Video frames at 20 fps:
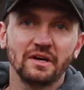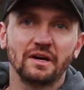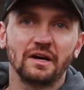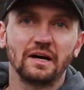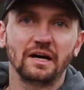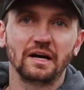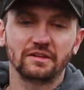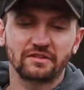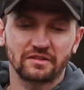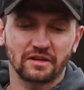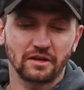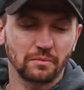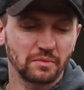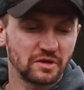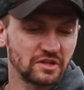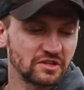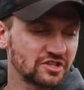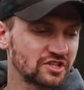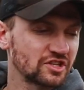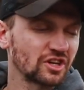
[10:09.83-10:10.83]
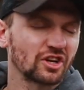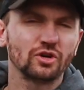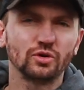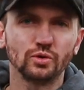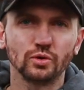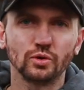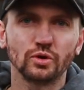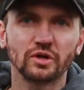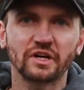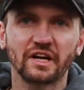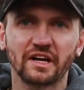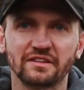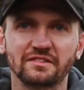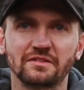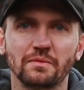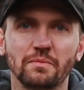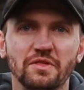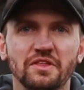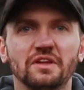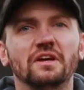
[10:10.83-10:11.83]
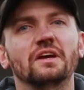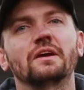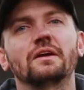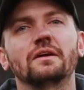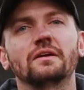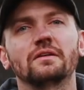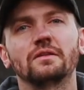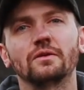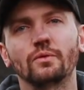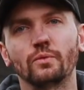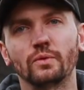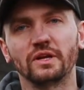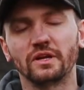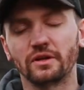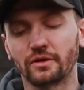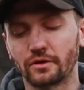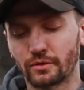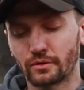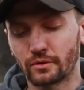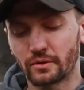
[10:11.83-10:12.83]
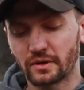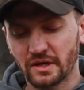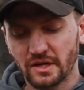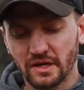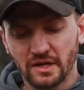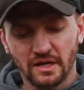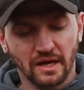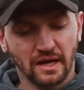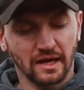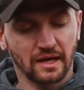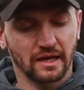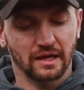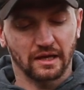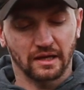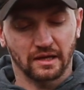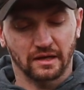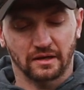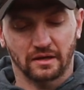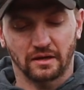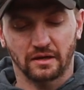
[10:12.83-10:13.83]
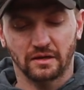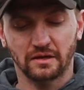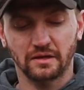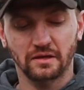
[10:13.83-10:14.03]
It's going to be just a cool custom thing that we do. And